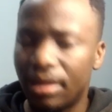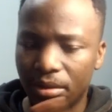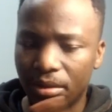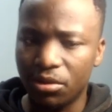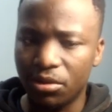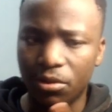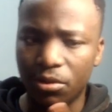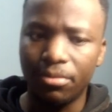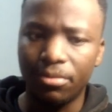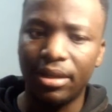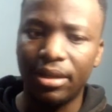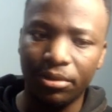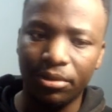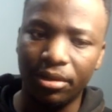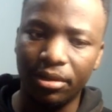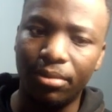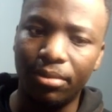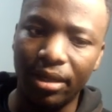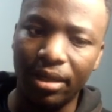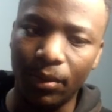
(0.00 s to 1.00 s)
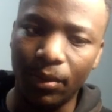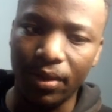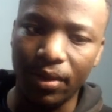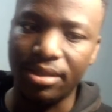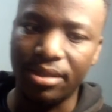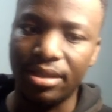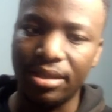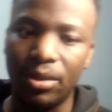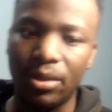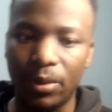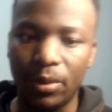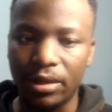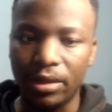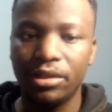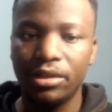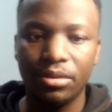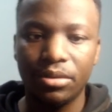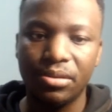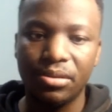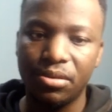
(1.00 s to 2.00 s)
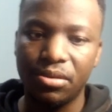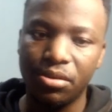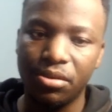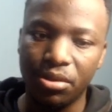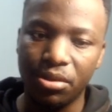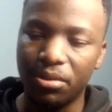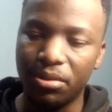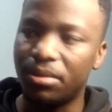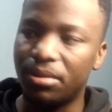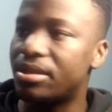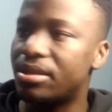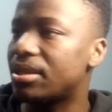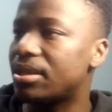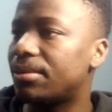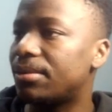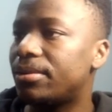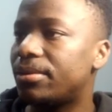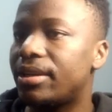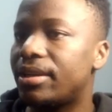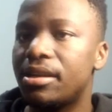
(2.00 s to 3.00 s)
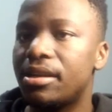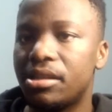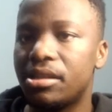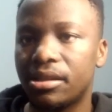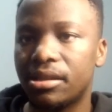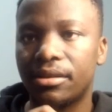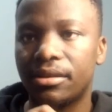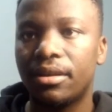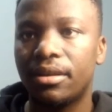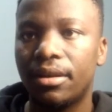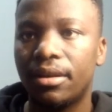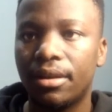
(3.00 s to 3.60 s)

Now let's go back to the part where I said I want to introduce you to this application.